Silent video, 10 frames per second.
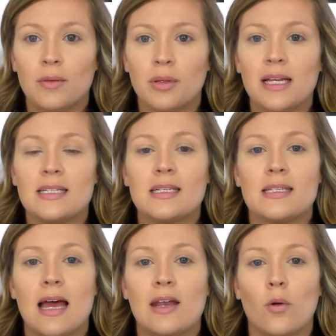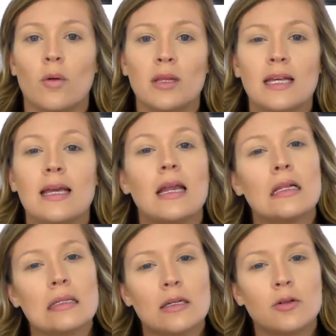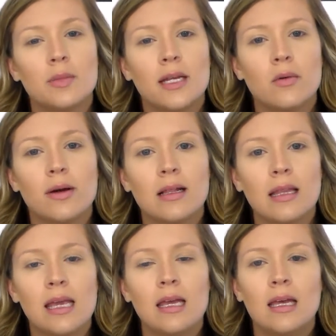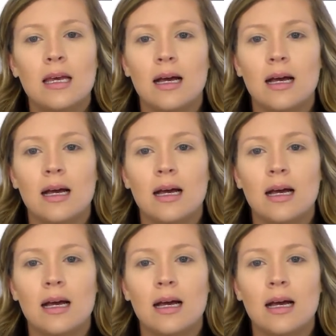the places that normally get a little bit oily.